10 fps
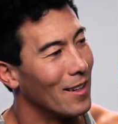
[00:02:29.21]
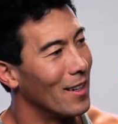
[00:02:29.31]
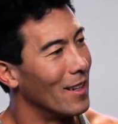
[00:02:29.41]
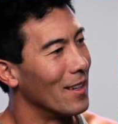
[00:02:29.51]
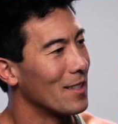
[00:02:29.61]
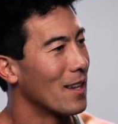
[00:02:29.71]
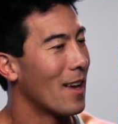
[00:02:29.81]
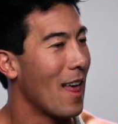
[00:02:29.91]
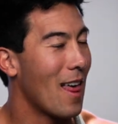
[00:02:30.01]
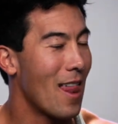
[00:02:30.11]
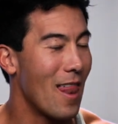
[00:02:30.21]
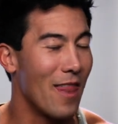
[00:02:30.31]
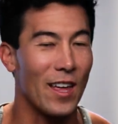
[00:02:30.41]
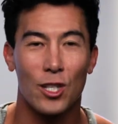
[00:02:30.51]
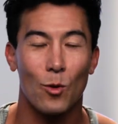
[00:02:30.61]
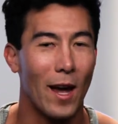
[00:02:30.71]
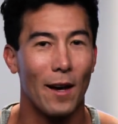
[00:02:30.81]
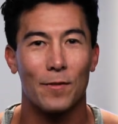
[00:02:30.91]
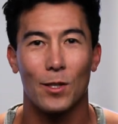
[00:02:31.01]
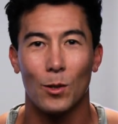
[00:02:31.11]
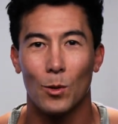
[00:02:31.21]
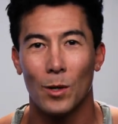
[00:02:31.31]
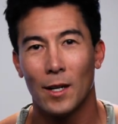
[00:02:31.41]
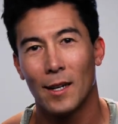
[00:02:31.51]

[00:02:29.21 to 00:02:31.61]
is that you have to